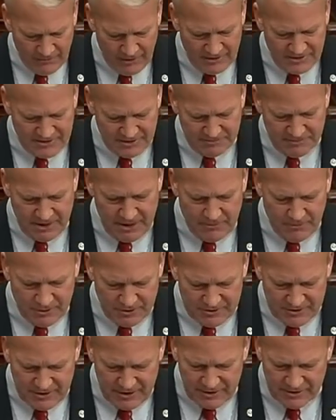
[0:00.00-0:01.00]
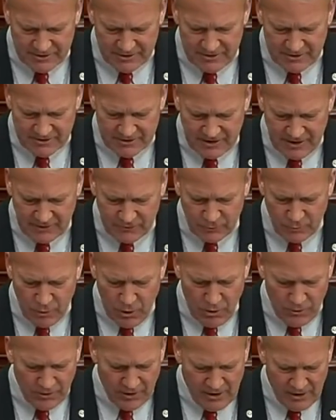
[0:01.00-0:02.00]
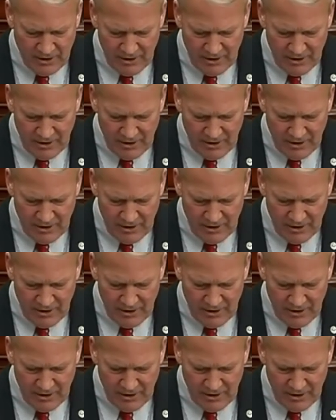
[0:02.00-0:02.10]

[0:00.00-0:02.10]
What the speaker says: On September 6th, he said, quote,